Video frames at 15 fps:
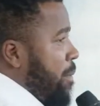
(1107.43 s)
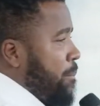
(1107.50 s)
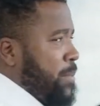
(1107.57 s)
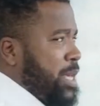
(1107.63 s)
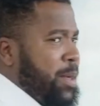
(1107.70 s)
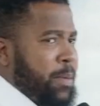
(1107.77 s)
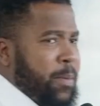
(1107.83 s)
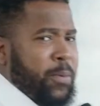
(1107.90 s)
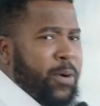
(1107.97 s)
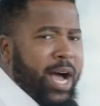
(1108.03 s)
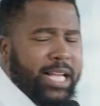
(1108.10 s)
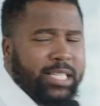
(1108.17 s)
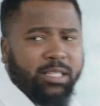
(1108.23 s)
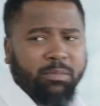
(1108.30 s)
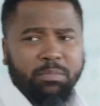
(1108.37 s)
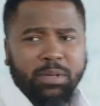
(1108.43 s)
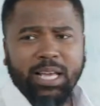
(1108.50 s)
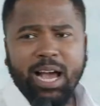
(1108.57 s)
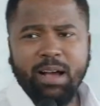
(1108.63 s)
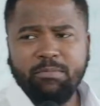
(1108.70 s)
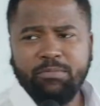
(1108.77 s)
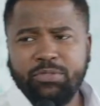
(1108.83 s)
Many people ask me,
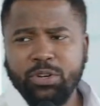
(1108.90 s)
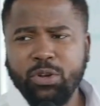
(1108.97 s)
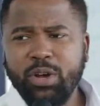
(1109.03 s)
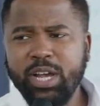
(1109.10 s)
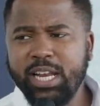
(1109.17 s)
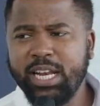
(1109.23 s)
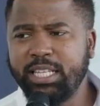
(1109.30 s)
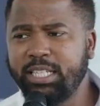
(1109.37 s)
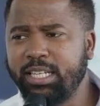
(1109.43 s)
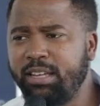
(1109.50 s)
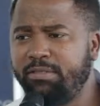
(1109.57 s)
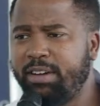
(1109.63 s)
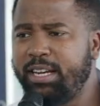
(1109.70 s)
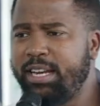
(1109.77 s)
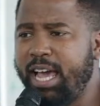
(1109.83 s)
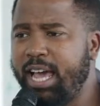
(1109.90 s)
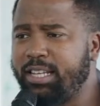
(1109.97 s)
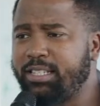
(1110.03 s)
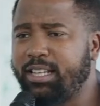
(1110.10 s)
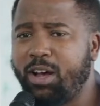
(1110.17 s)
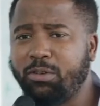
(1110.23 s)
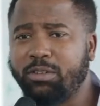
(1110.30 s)
your energy never dies
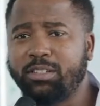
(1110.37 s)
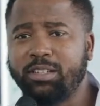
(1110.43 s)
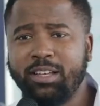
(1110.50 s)
out.